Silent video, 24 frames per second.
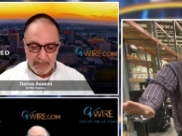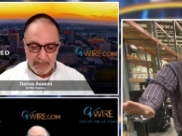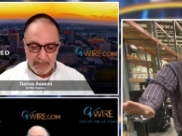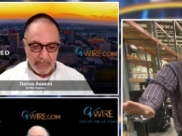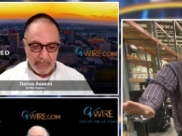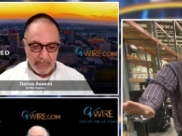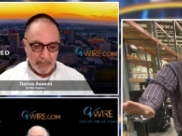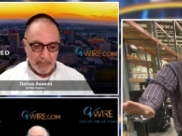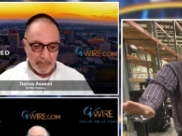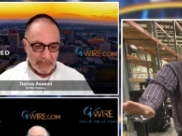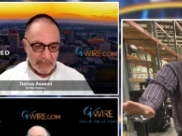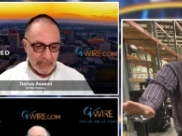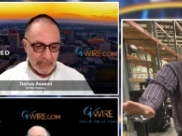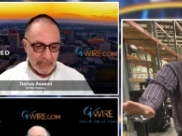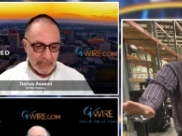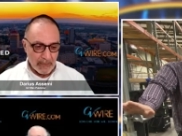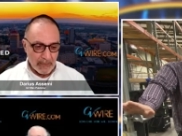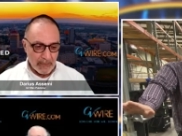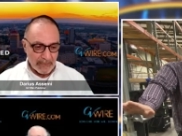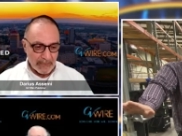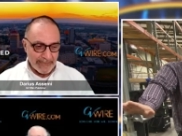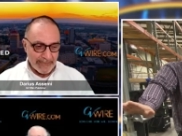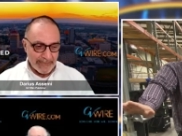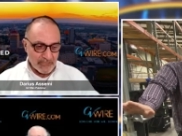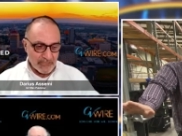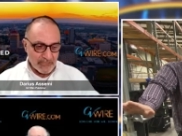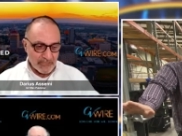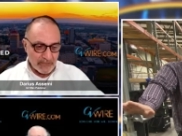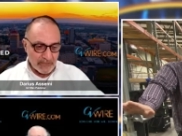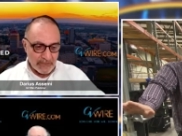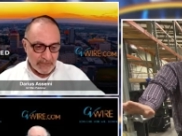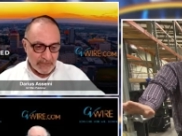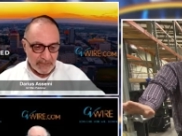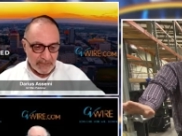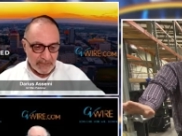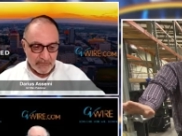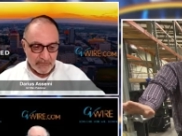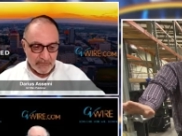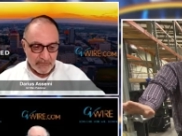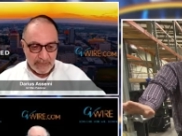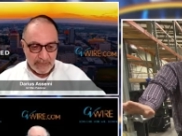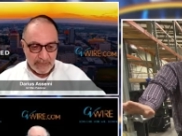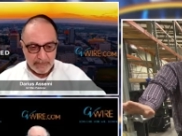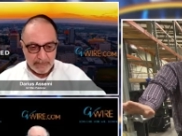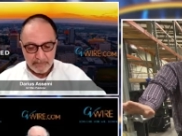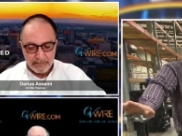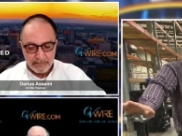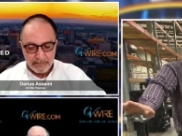uh, but on elections, it's
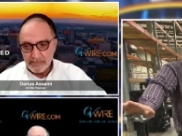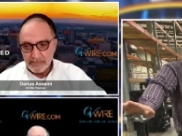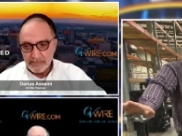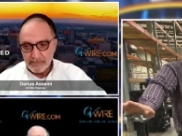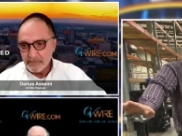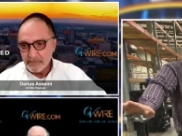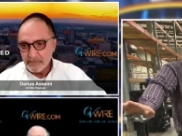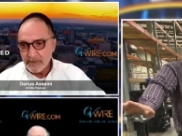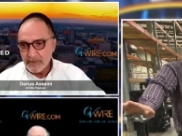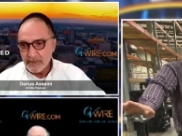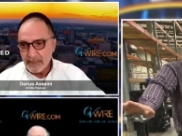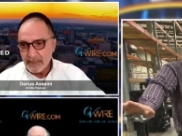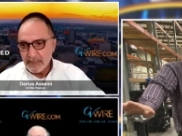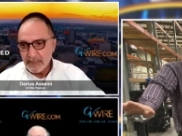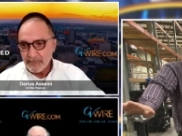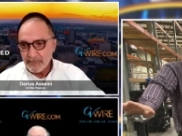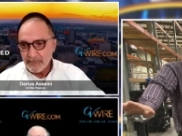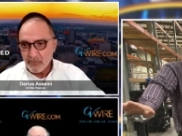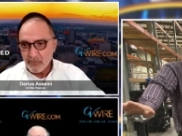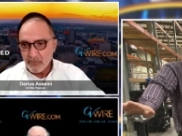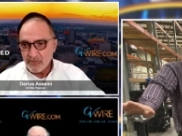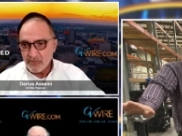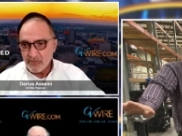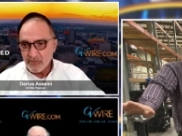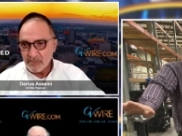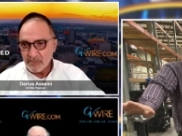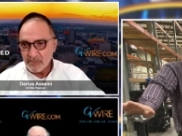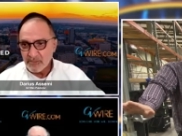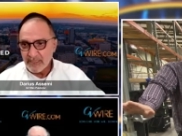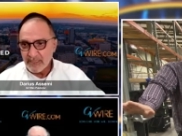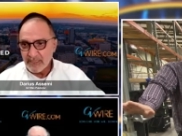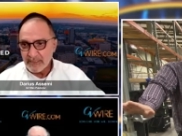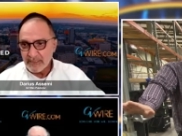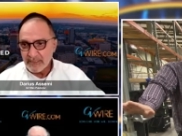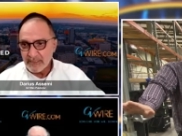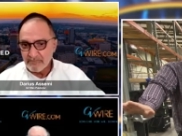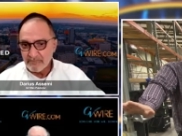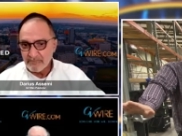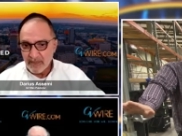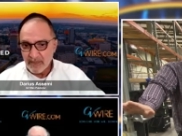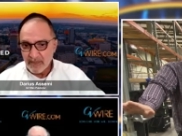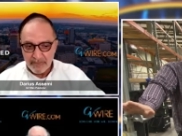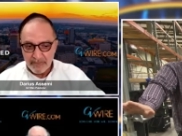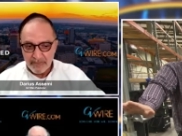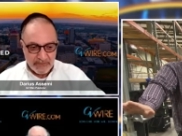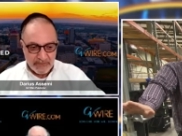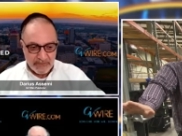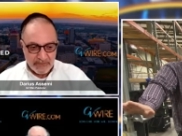really uh, important to get it
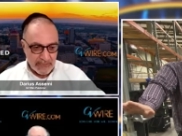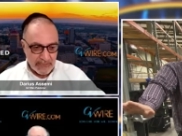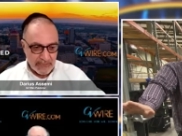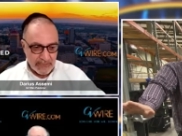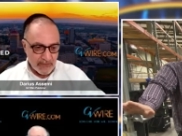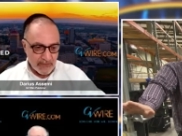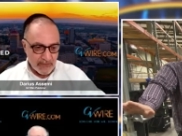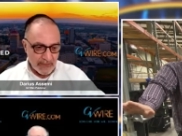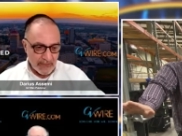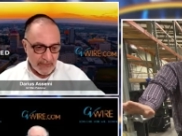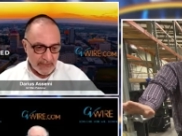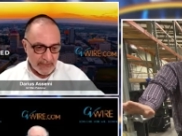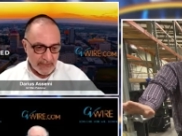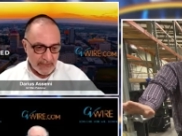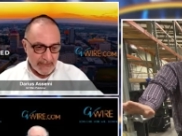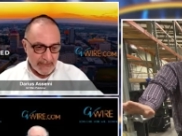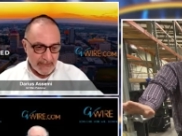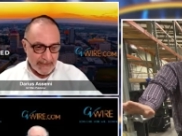100% correct.